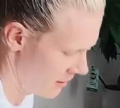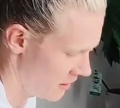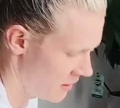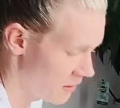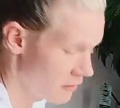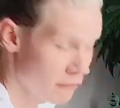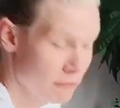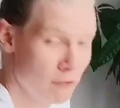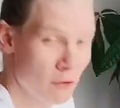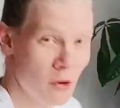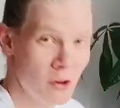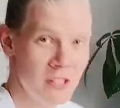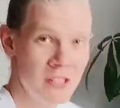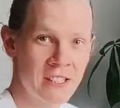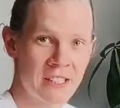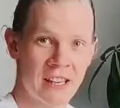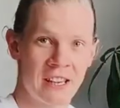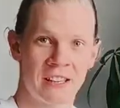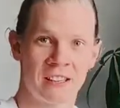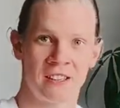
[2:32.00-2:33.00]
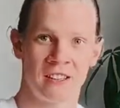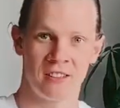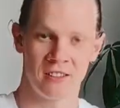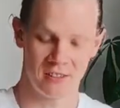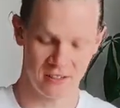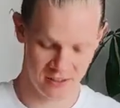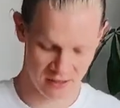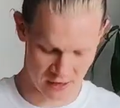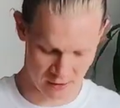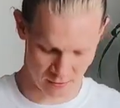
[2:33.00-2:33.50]
at 40
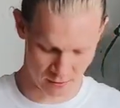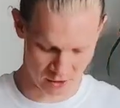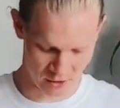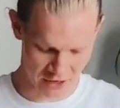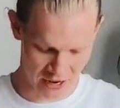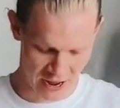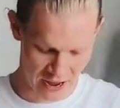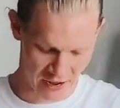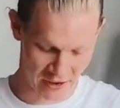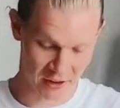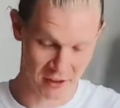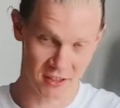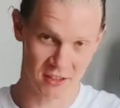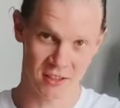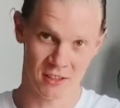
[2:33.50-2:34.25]
seconds I'm going to add